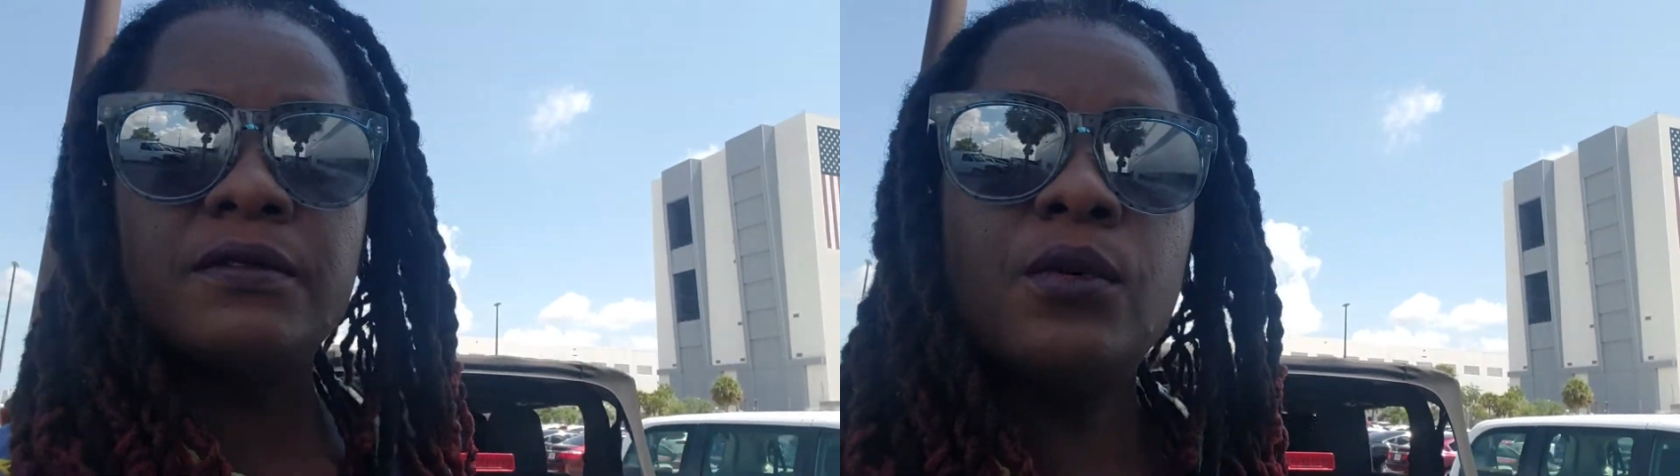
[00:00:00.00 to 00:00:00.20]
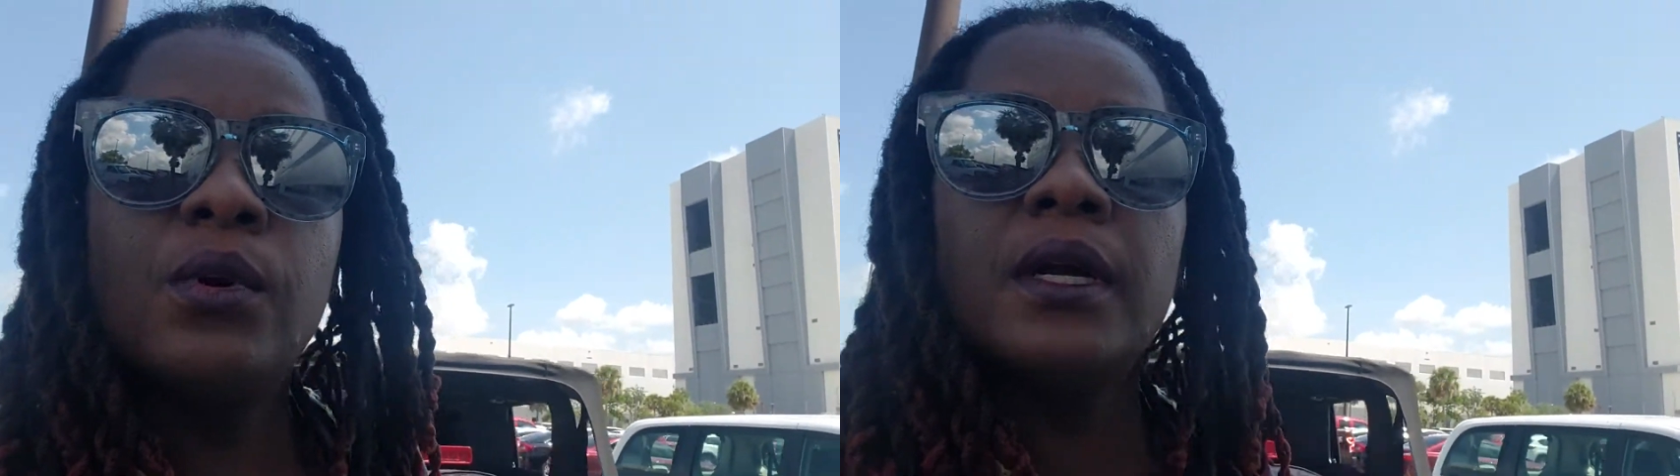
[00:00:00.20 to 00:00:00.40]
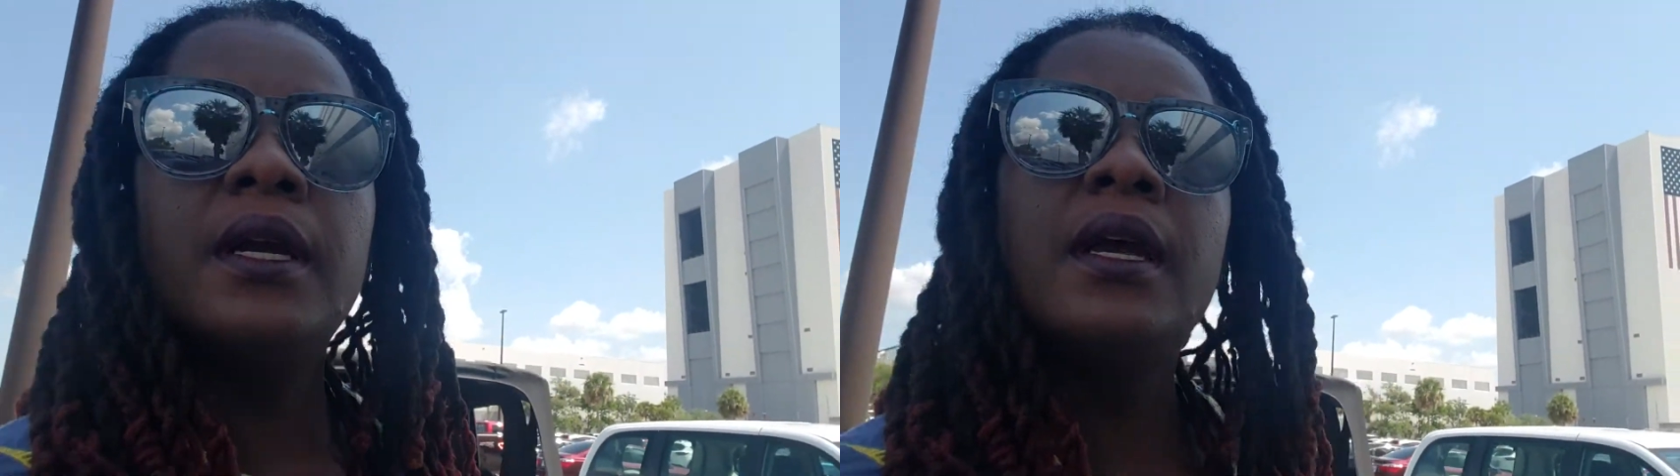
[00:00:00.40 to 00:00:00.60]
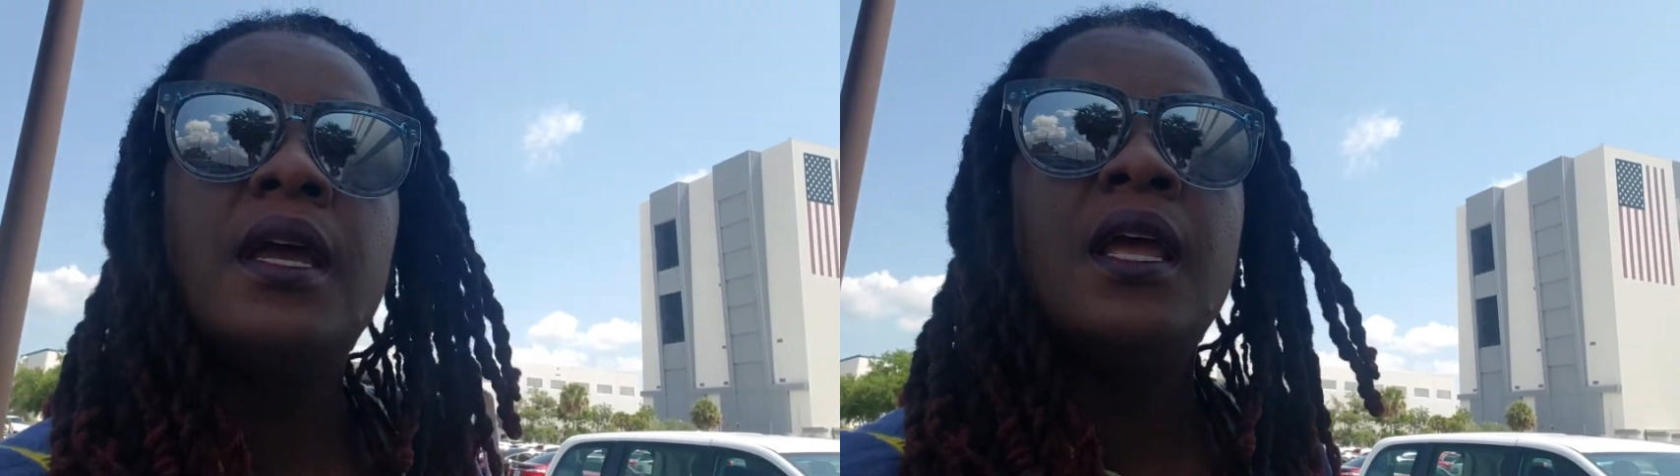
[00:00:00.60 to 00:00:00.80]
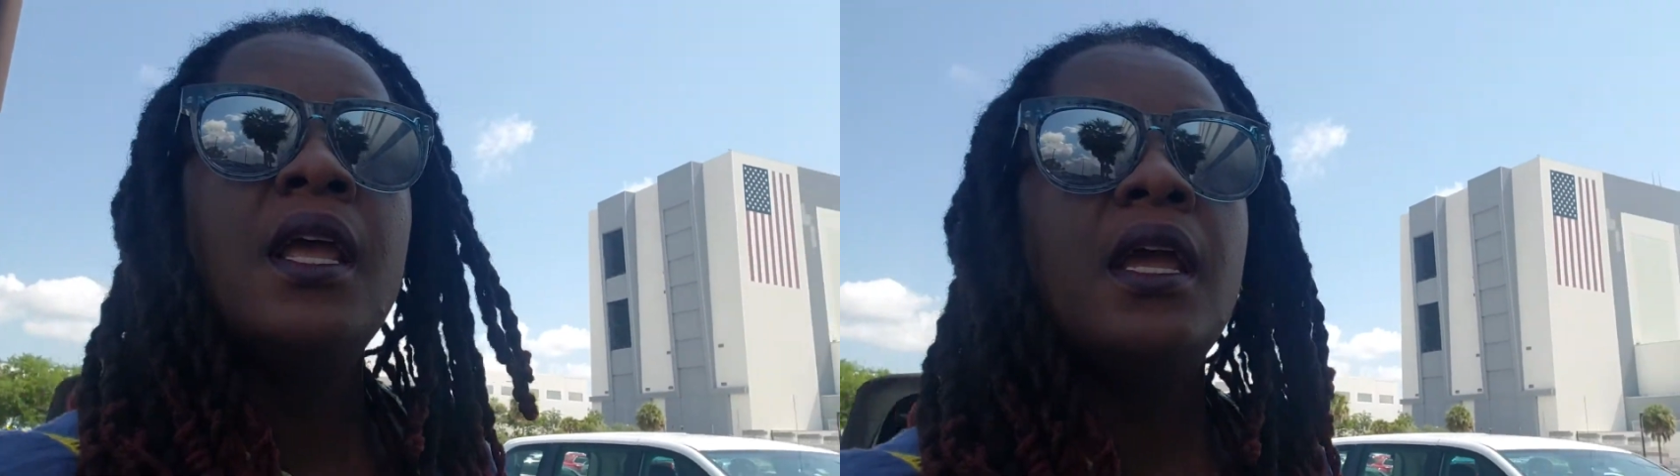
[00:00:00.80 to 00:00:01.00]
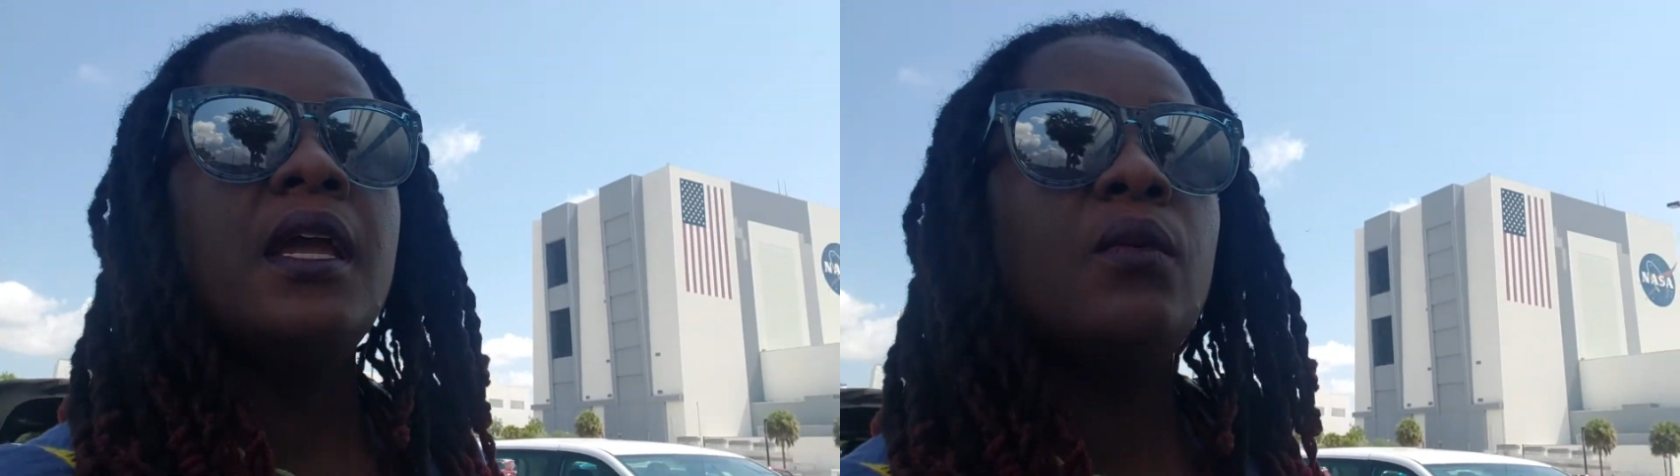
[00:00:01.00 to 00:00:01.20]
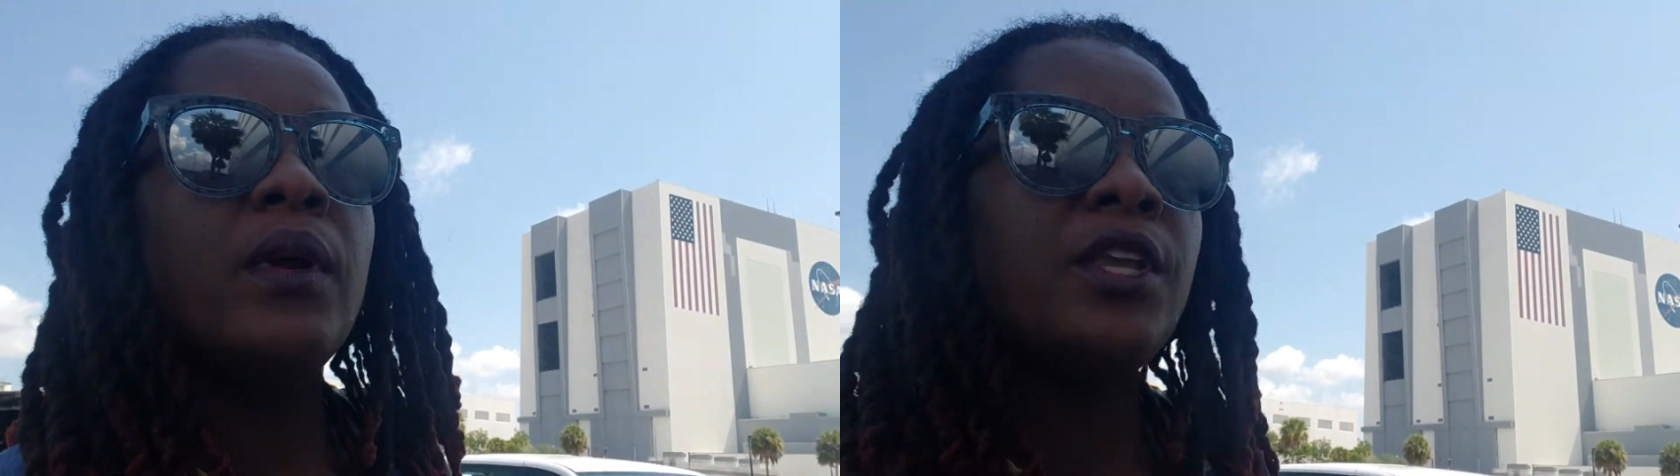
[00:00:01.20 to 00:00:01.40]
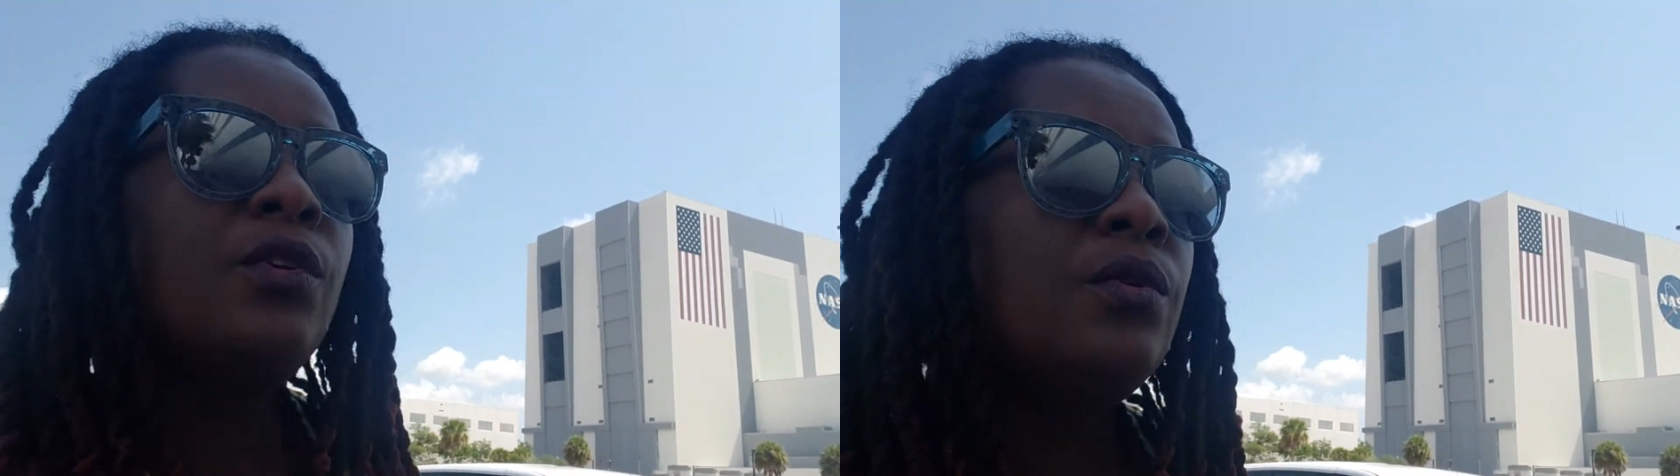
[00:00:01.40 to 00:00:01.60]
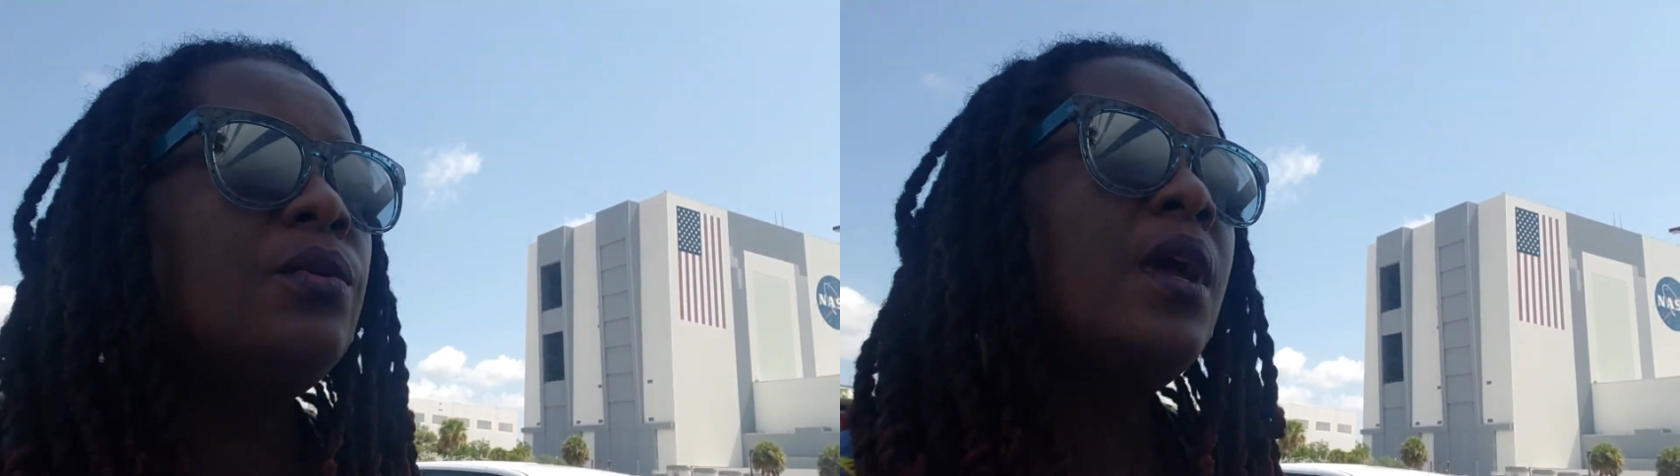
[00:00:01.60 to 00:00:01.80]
for. And when you